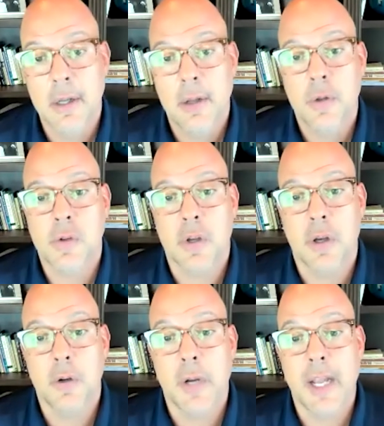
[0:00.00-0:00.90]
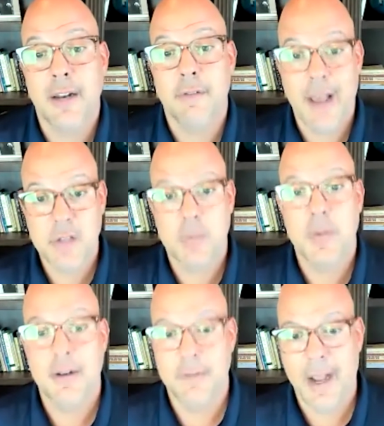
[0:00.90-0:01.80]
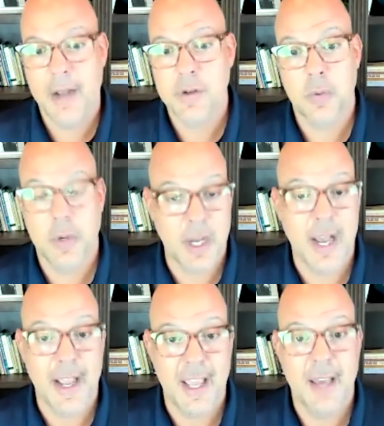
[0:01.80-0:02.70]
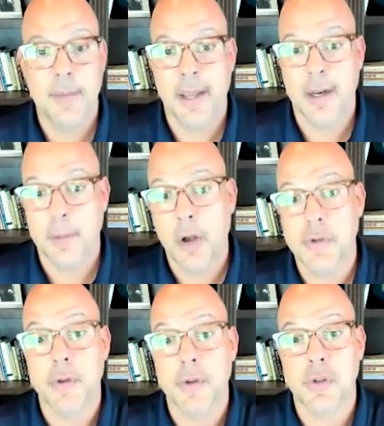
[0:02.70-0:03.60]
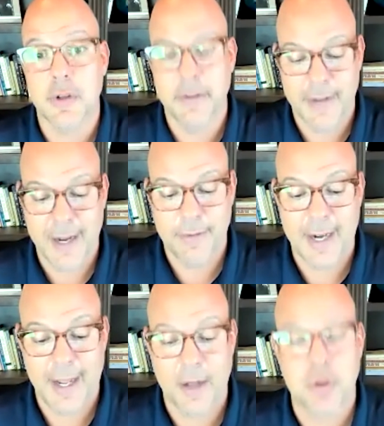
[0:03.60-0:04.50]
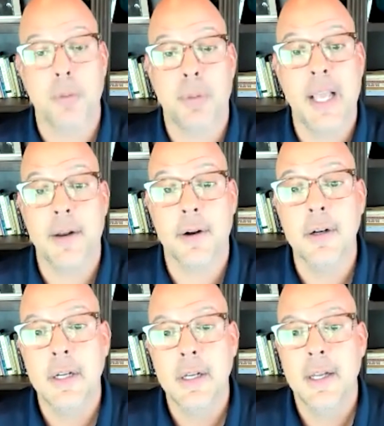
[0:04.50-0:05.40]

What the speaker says: So an investment advisor, which I am, and I'm also a certified financial planner,